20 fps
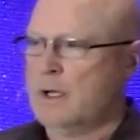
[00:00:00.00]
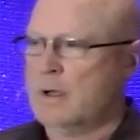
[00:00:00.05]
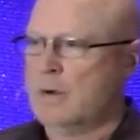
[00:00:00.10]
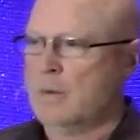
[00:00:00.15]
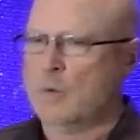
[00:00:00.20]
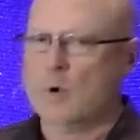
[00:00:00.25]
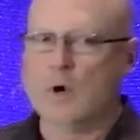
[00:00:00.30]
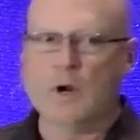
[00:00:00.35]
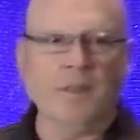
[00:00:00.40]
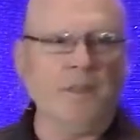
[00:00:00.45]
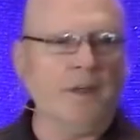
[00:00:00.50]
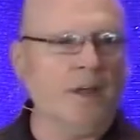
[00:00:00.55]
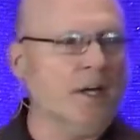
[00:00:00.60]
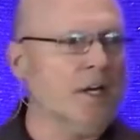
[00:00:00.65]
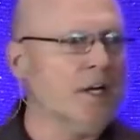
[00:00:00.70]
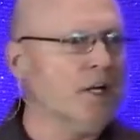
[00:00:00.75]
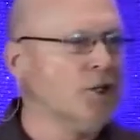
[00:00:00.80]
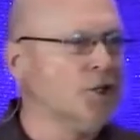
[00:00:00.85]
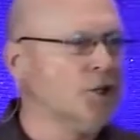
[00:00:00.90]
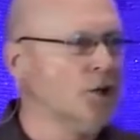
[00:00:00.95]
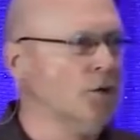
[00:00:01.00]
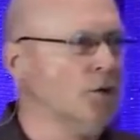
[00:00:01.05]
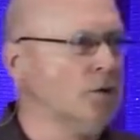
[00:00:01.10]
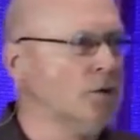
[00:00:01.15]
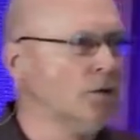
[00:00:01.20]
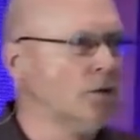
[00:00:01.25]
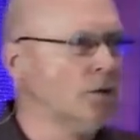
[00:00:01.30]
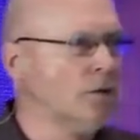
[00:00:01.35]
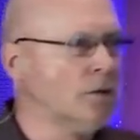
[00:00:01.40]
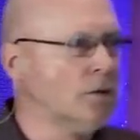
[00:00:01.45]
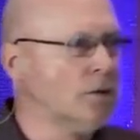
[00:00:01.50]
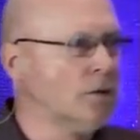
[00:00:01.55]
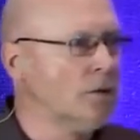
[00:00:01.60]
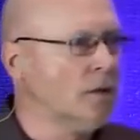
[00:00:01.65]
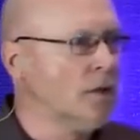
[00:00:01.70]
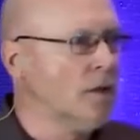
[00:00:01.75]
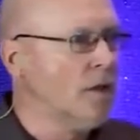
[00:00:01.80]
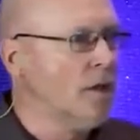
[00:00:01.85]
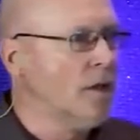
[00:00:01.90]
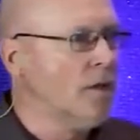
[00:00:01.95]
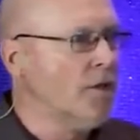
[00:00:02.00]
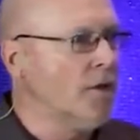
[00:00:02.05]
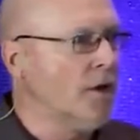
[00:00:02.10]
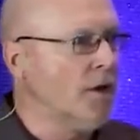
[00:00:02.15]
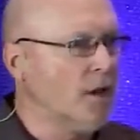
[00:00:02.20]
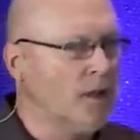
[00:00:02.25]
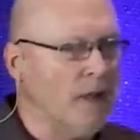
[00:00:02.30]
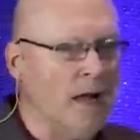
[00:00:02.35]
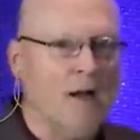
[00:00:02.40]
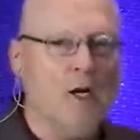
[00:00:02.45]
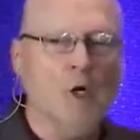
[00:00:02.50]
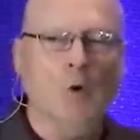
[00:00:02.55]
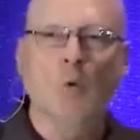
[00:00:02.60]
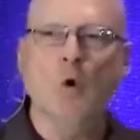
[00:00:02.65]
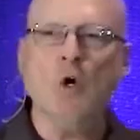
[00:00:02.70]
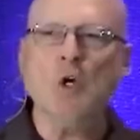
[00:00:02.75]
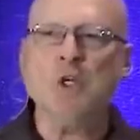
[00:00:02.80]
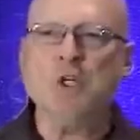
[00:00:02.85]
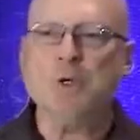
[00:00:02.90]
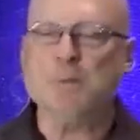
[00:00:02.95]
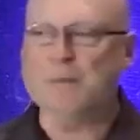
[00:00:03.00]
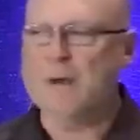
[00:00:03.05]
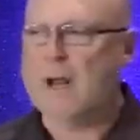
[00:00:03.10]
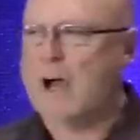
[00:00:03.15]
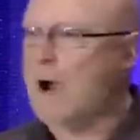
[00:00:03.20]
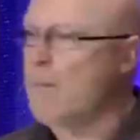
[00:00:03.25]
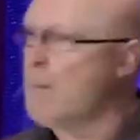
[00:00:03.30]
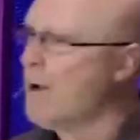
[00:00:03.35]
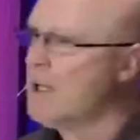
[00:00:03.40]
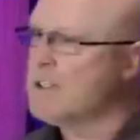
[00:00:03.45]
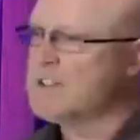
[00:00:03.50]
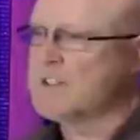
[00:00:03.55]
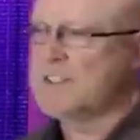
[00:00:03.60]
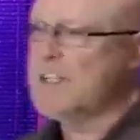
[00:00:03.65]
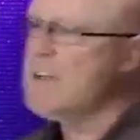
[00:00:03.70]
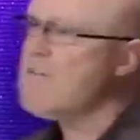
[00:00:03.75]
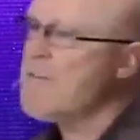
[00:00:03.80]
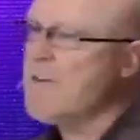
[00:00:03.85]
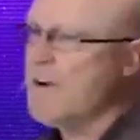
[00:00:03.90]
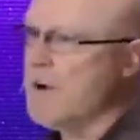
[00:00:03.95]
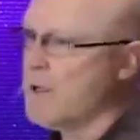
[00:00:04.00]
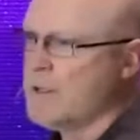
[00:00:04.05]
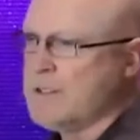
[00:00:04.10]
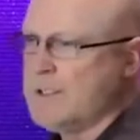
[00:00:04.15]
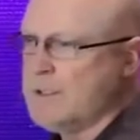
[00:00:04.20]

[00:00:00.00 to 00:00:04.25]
What are they going to do? They're allowed to worship now, but it's different.